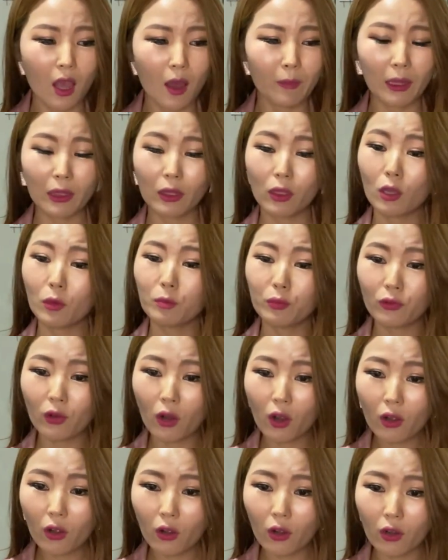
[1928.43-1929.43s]
But the mm-hmm.
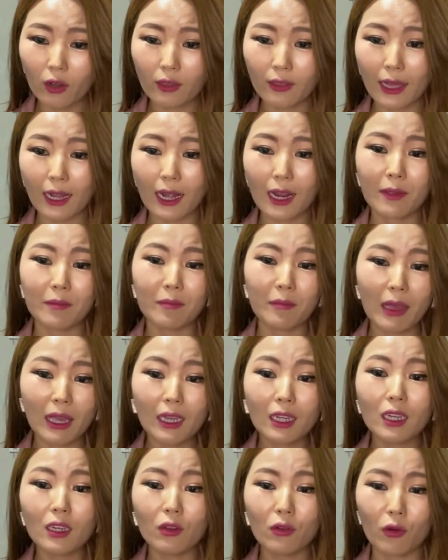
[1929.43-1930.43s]
broker that I
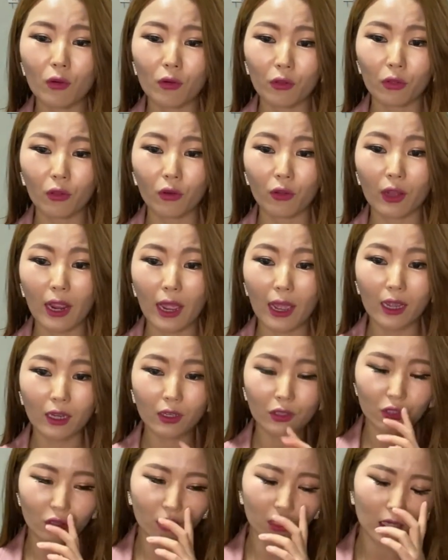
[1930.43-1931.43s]
met in North Korea
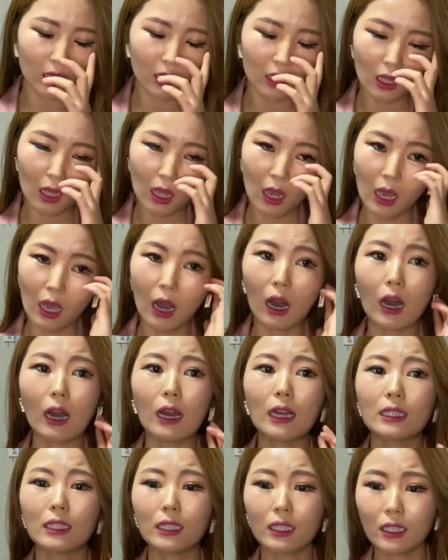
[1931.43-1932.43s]
actually,
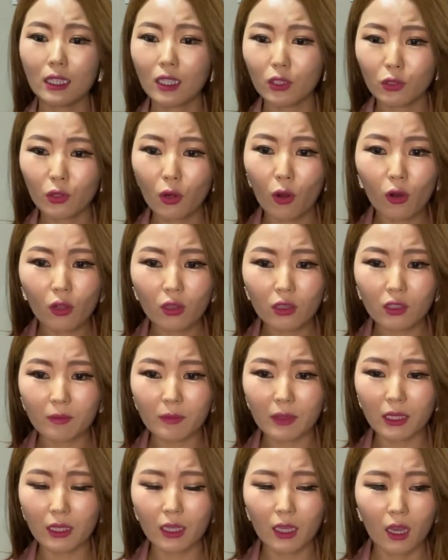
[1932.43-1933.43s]
uh, he told
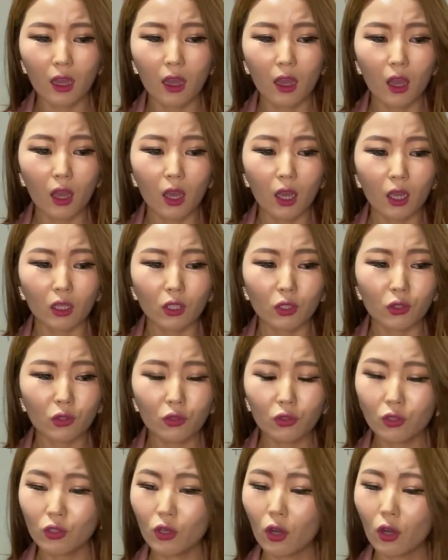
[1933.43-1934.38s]
me, you mm-hmm.